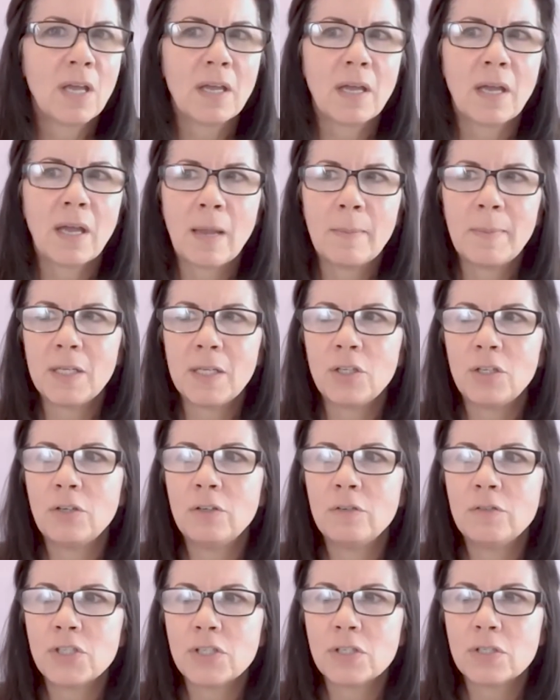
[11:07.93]
I mean,
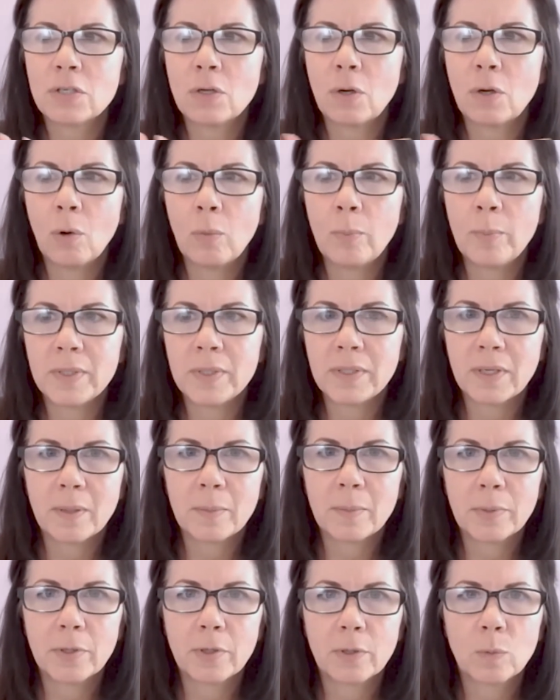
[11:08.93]
you just opened
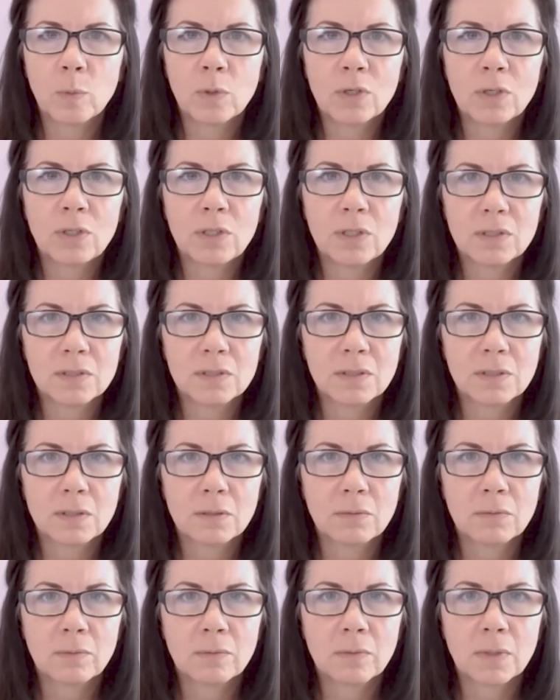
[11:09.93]
up her world,
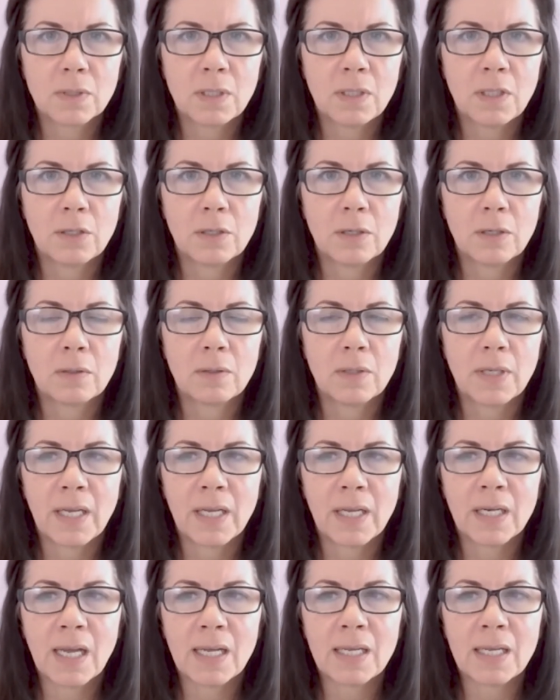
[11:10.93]

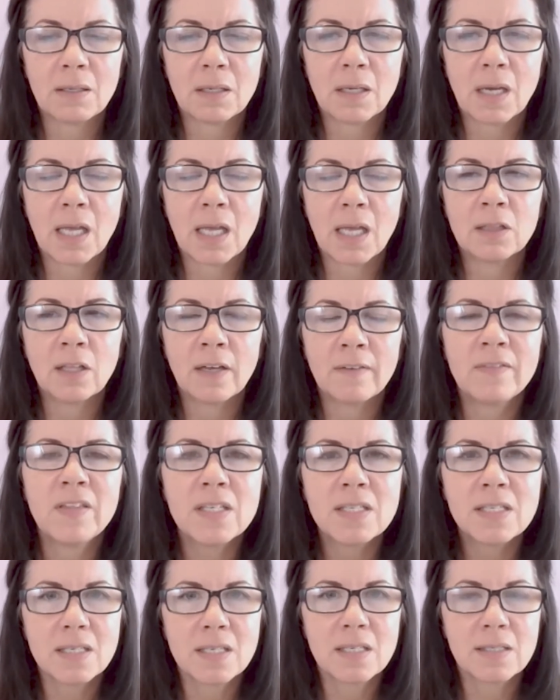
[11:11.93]
and I love
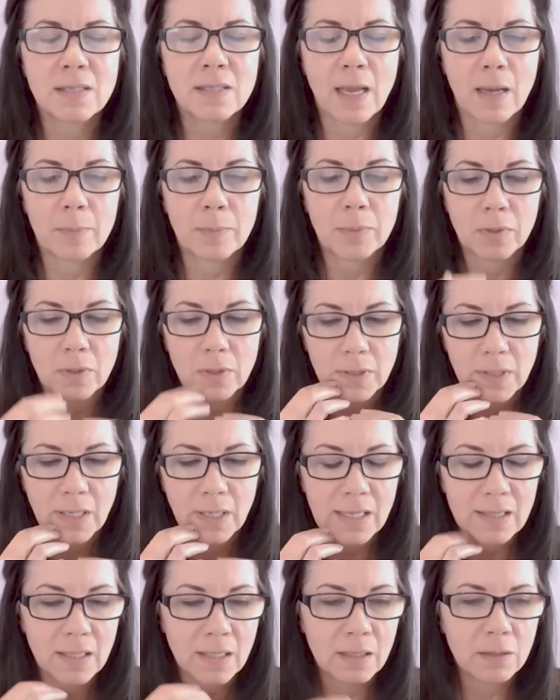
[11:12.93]
this example. And
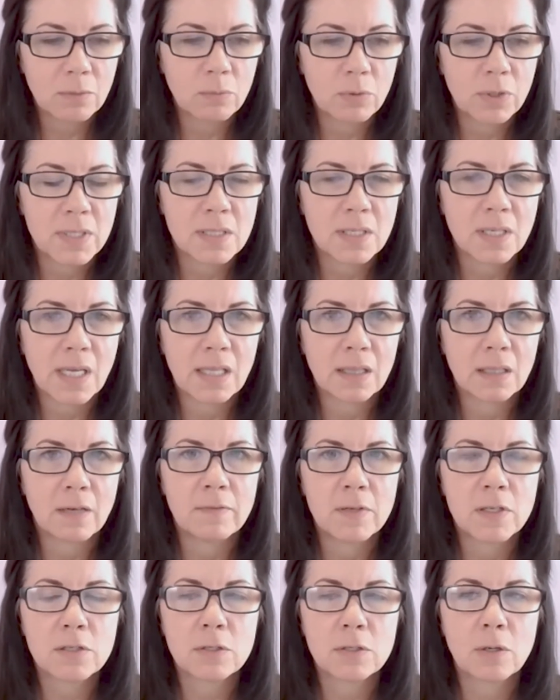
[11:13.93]
I think the reason I
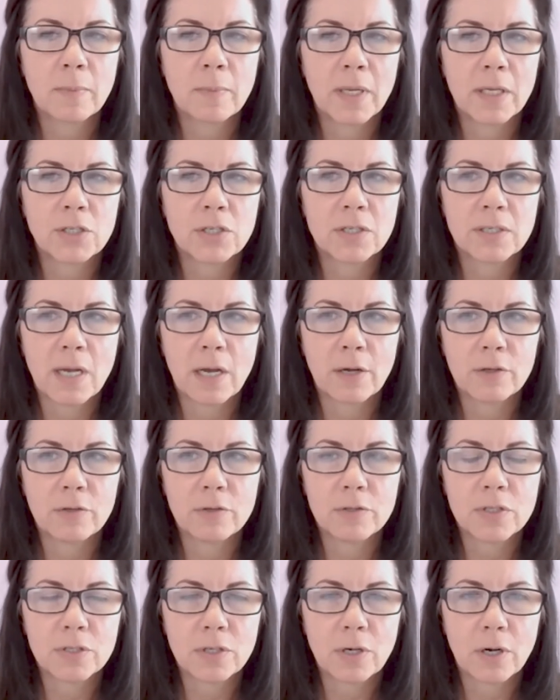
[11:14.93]
love it so much is how you
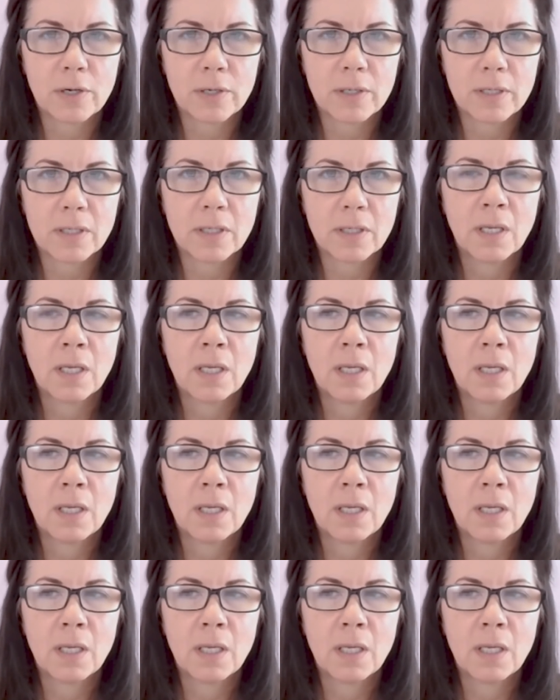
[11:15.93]
started,